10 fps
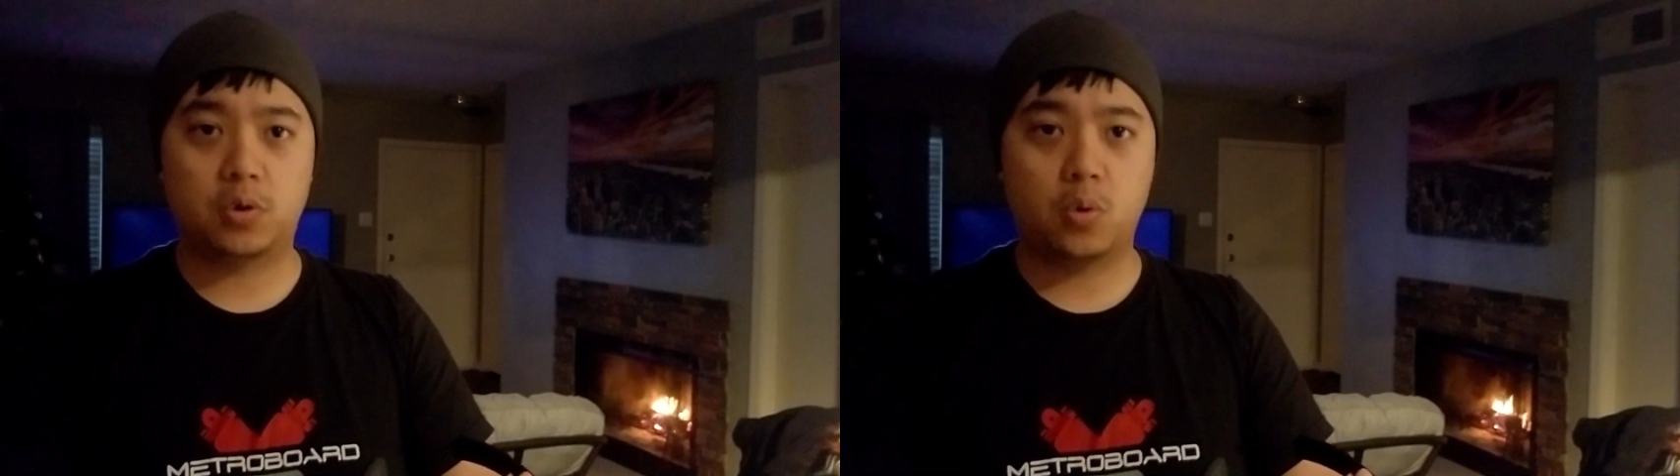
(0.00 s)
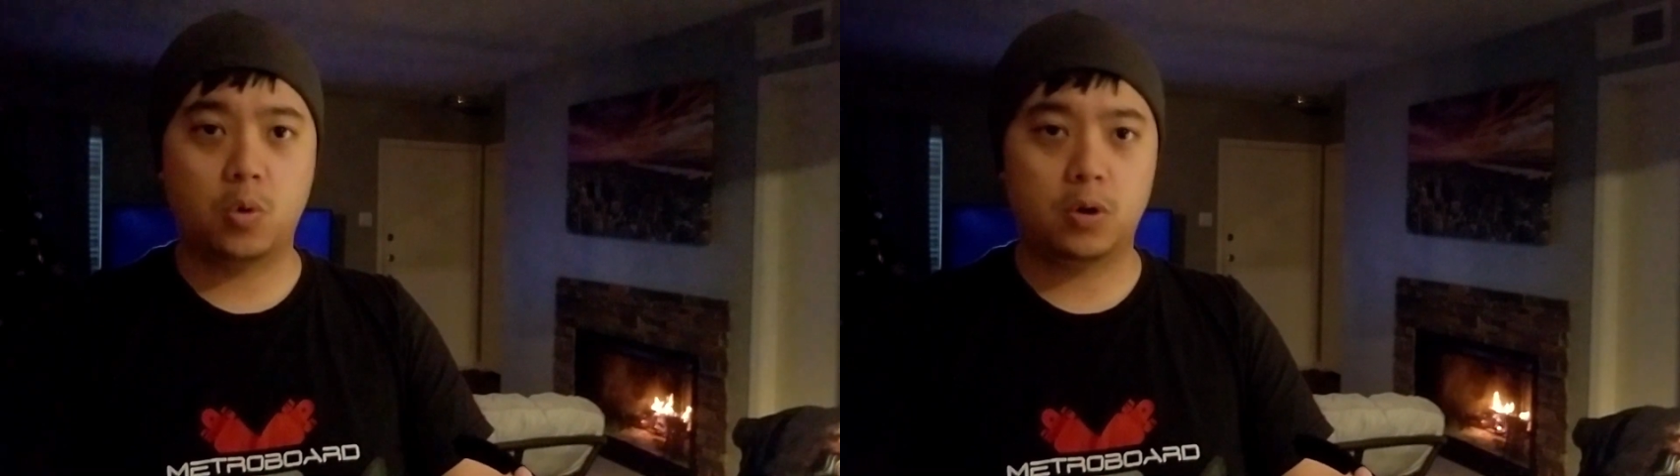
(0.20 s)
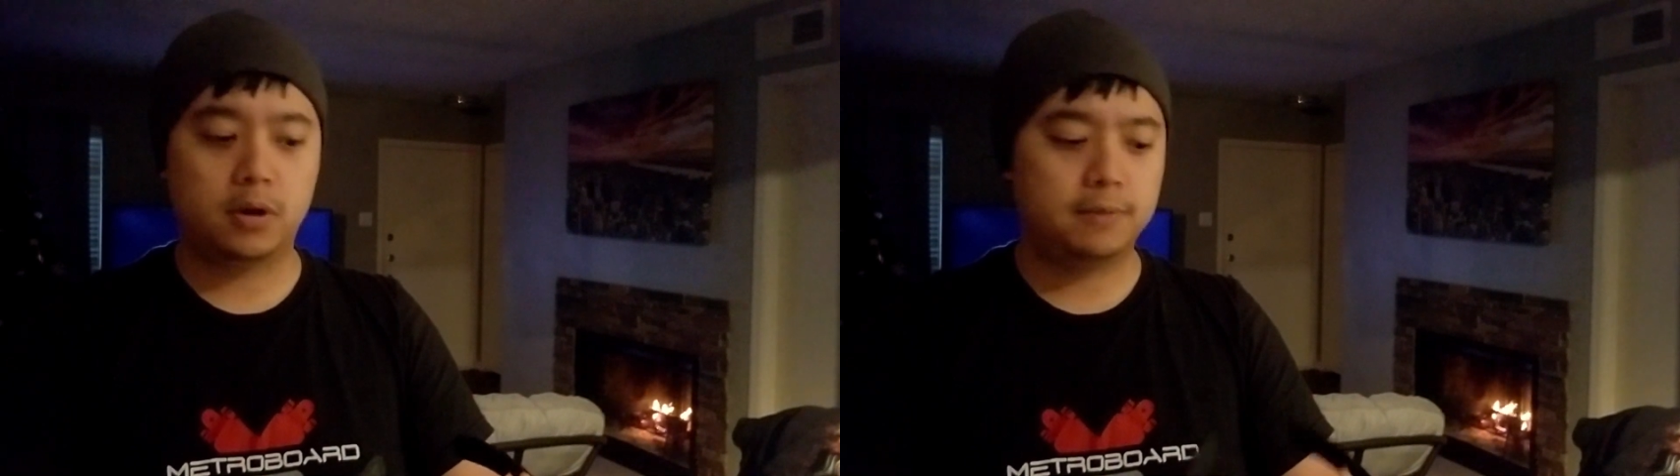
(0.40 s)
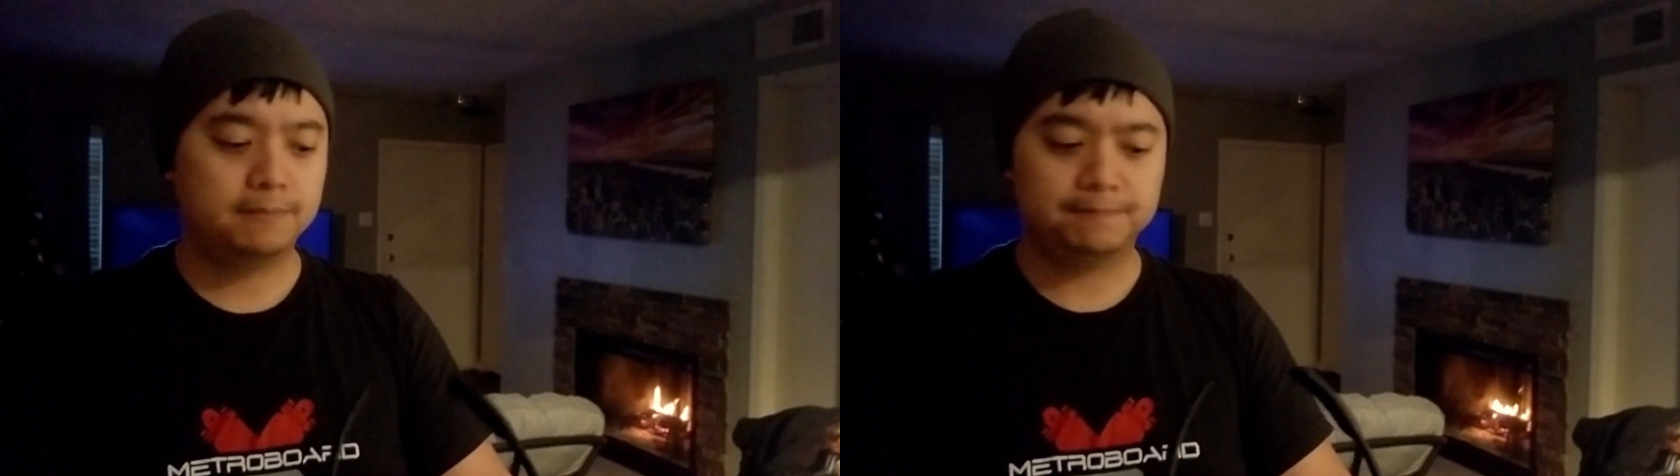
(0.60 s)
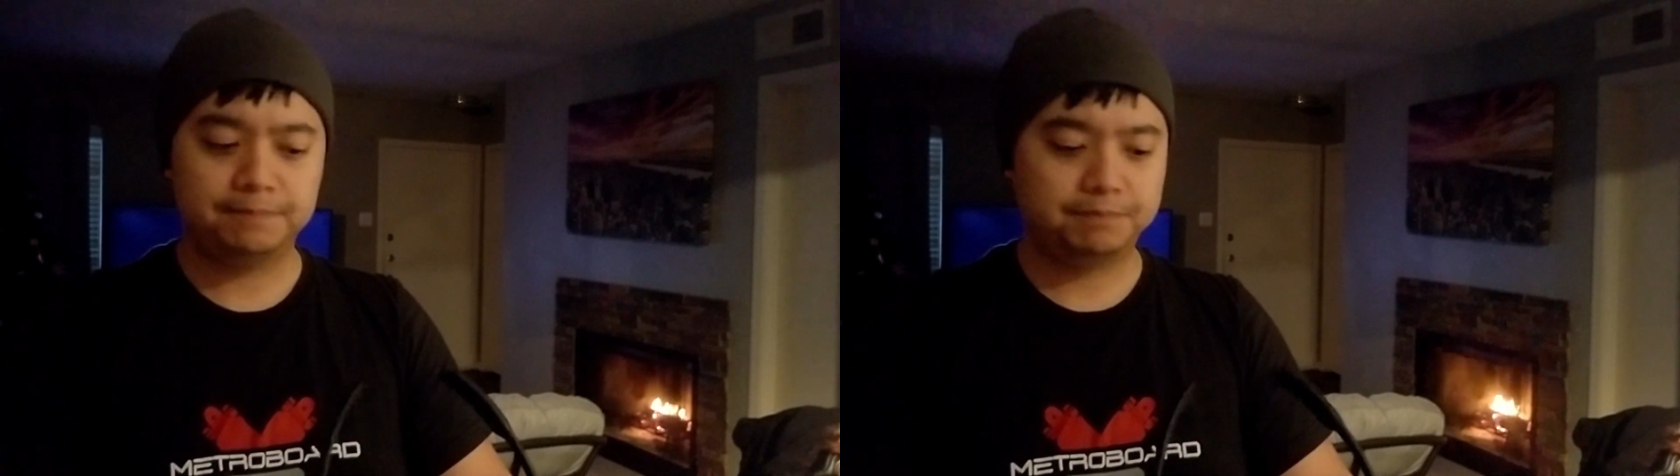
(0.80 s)
record,
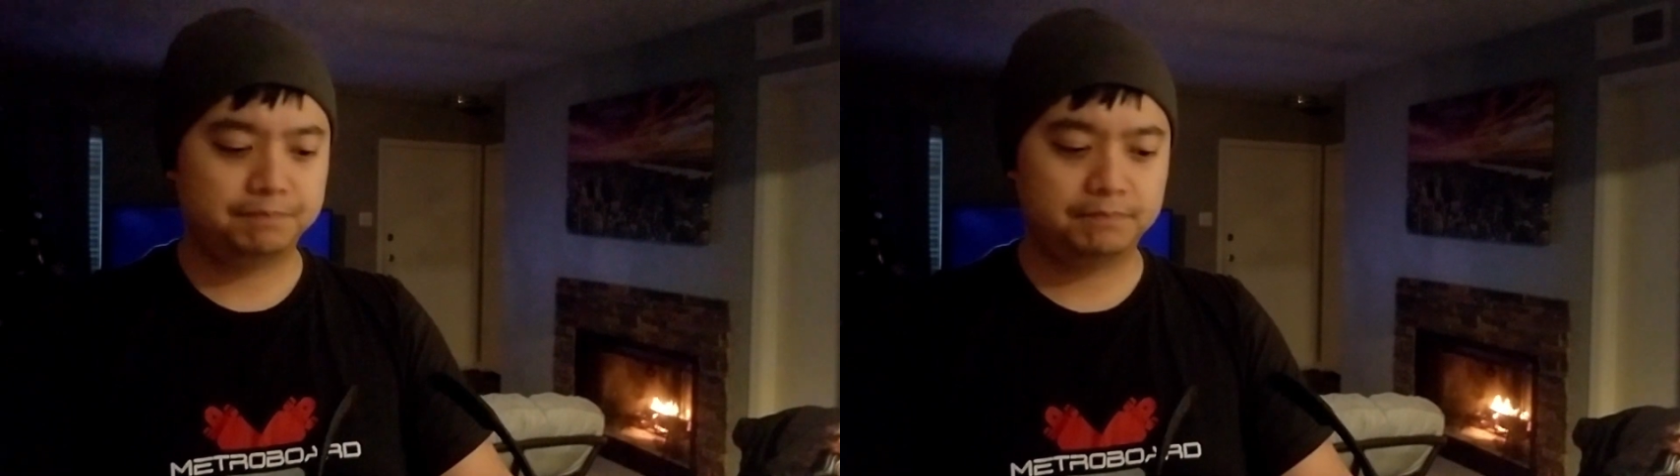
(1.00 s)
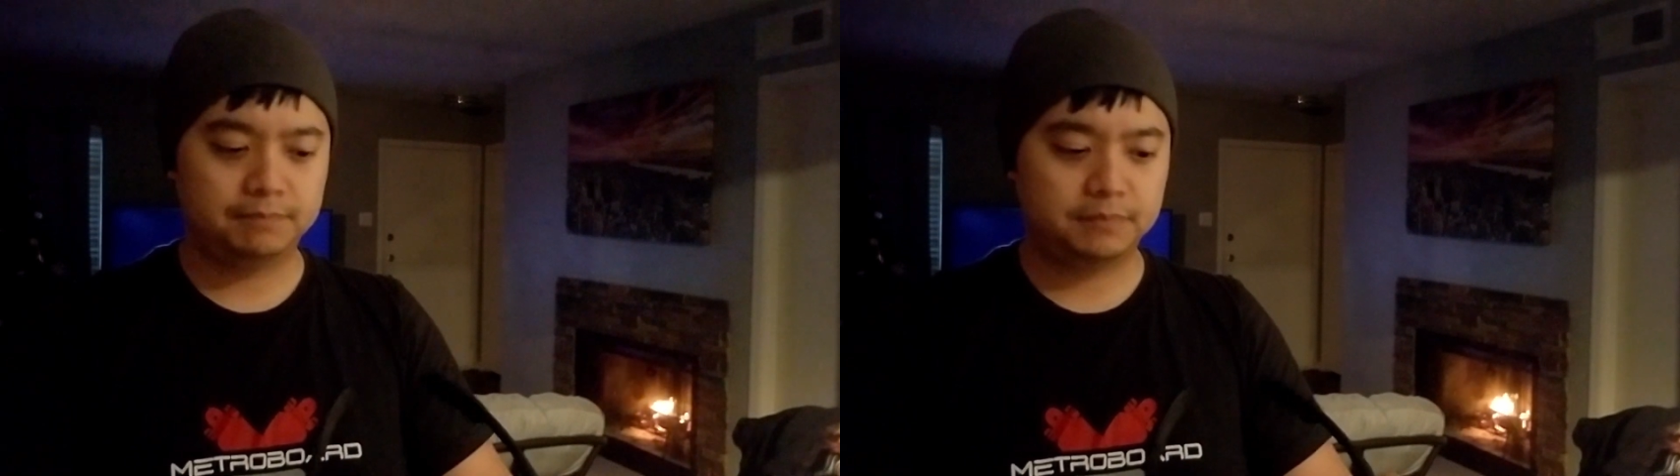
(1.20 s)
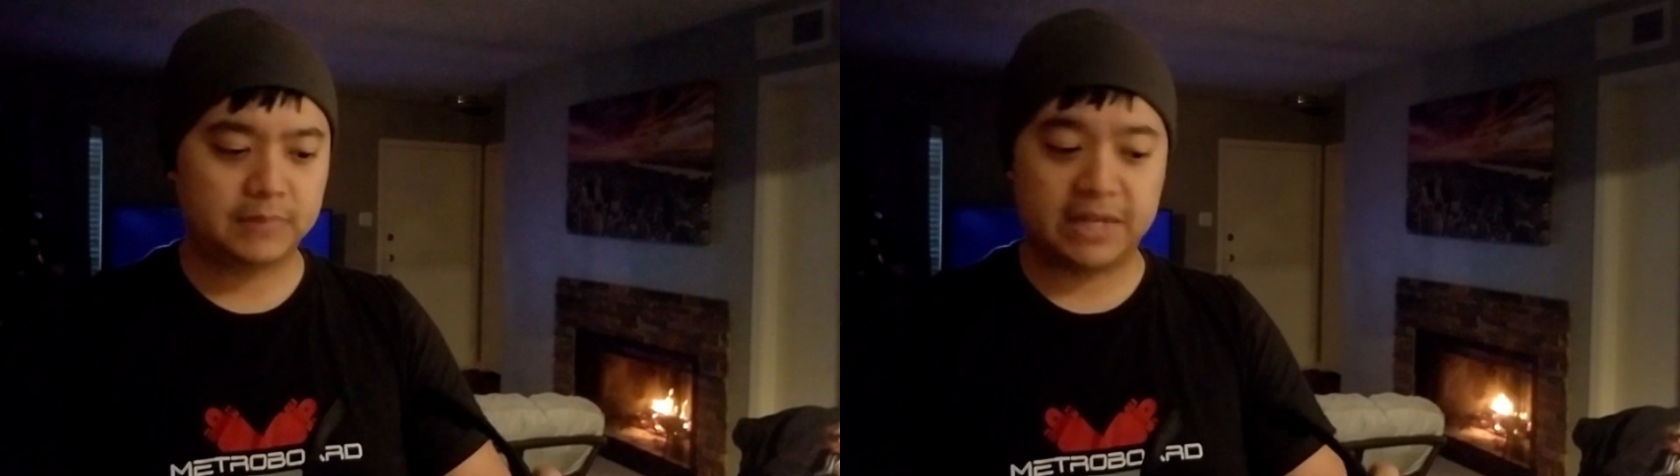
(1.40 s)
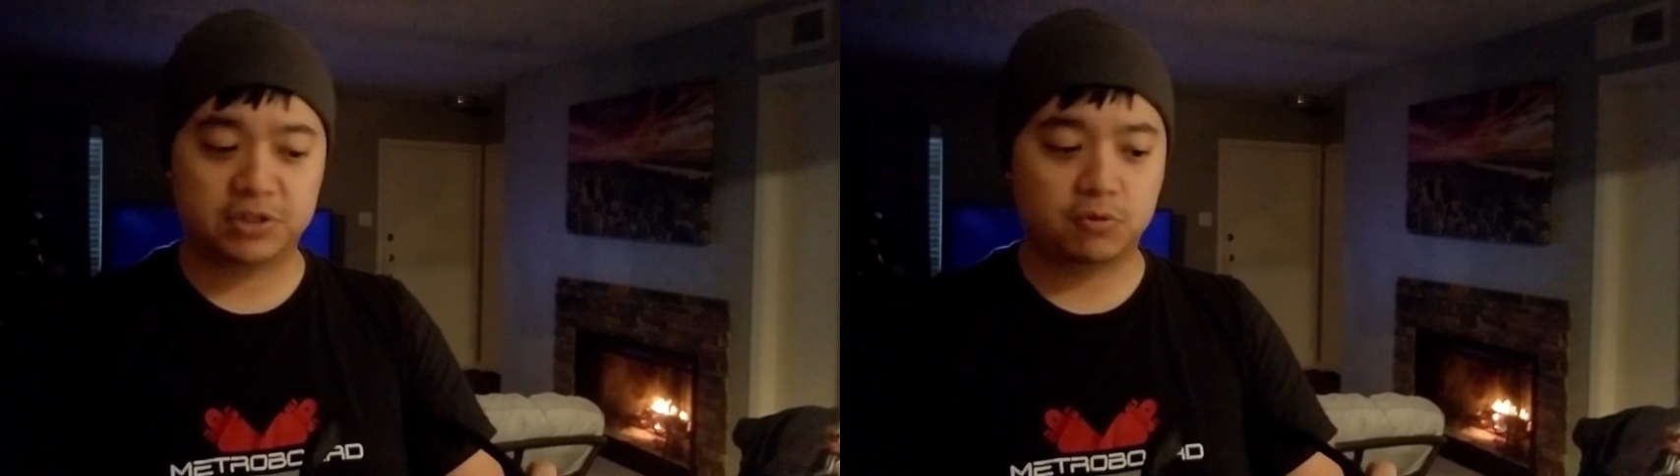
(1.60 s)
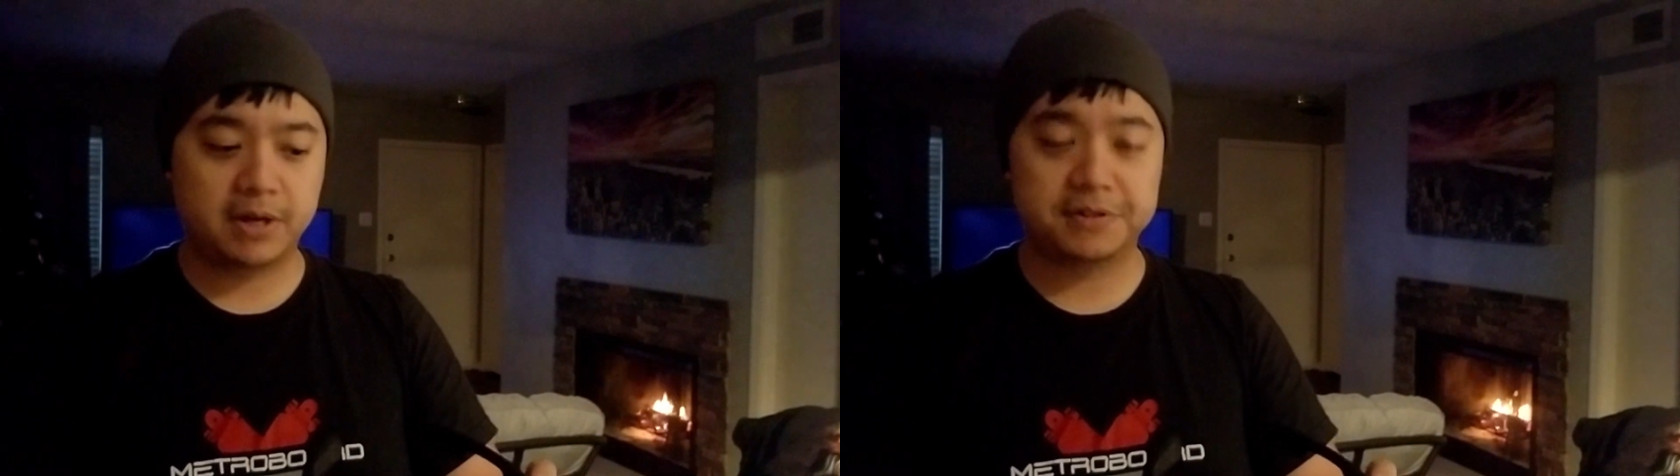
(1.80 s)

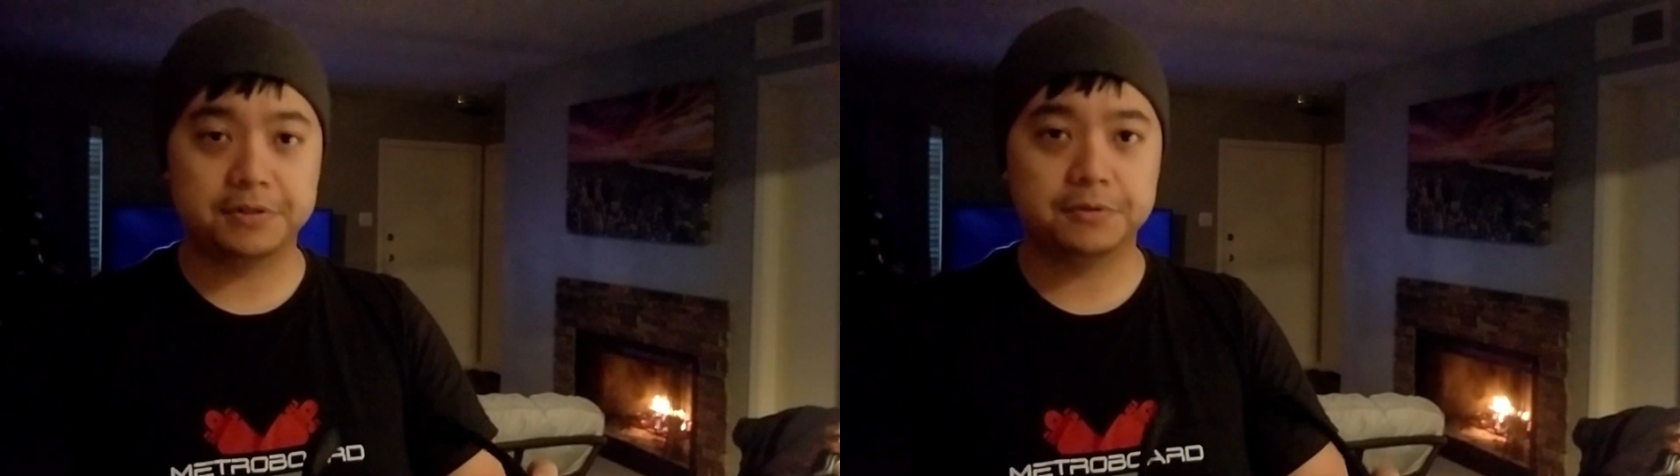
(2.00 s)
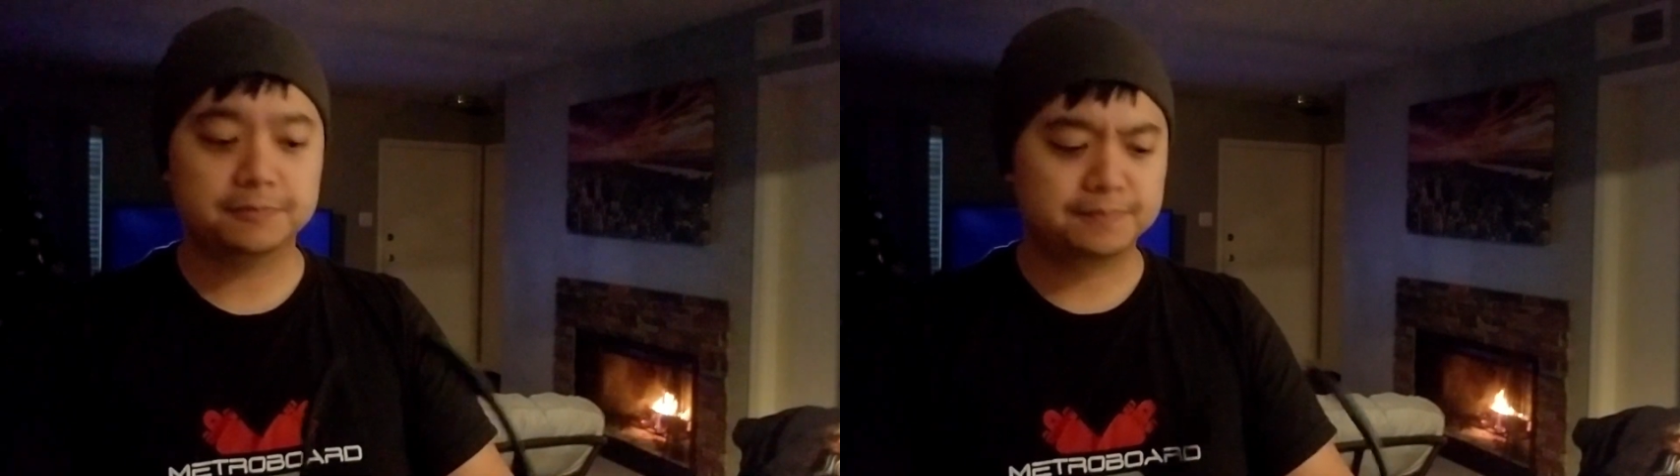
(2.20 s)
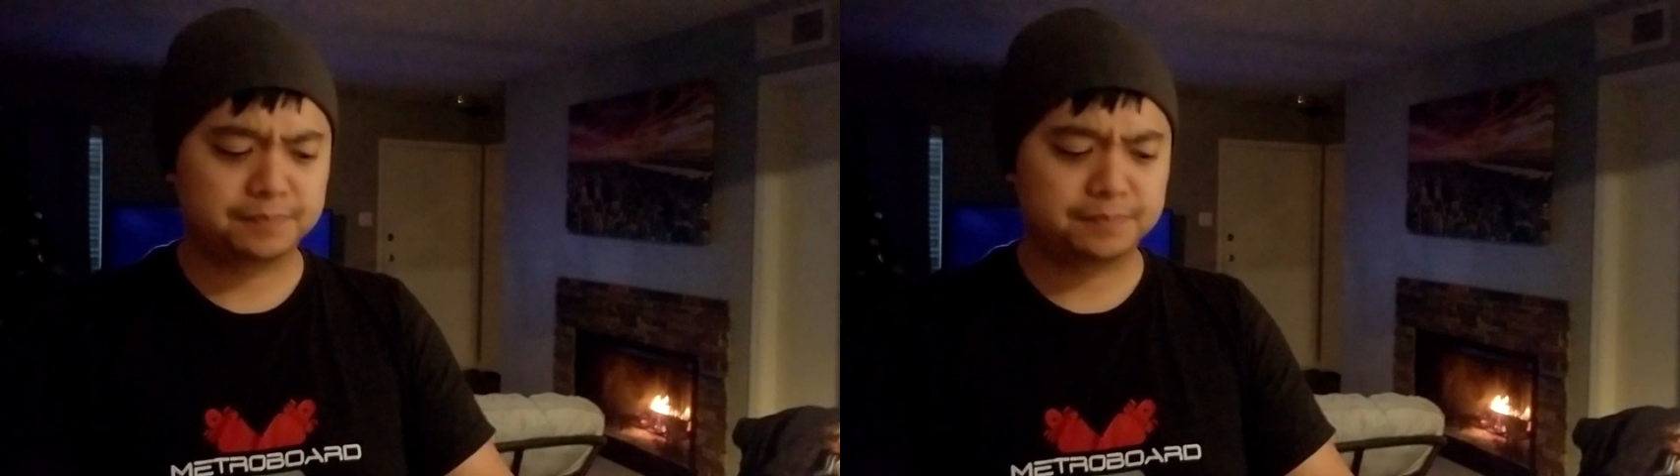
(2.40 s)
that's great too.